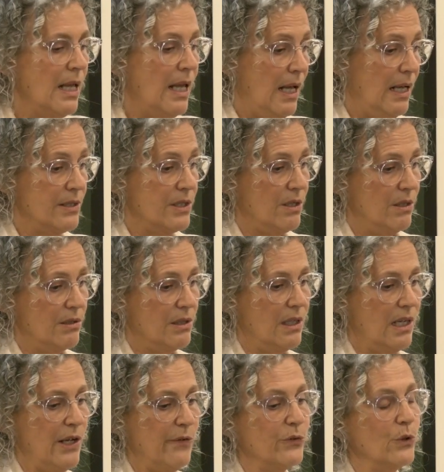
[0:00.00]
and on the
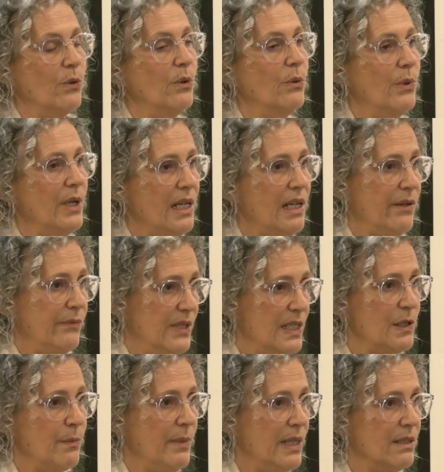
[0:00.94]
left we have
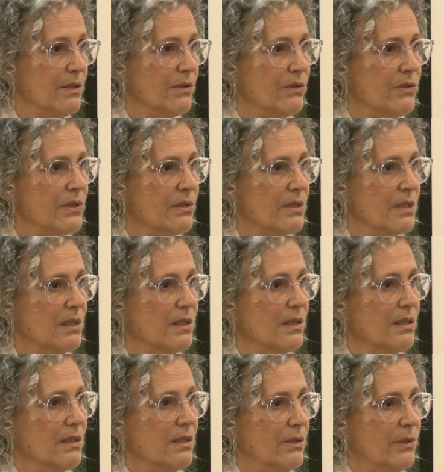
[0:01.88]
these meadows,
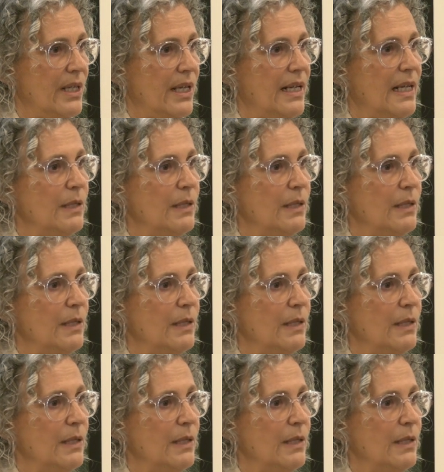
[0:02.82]
okay?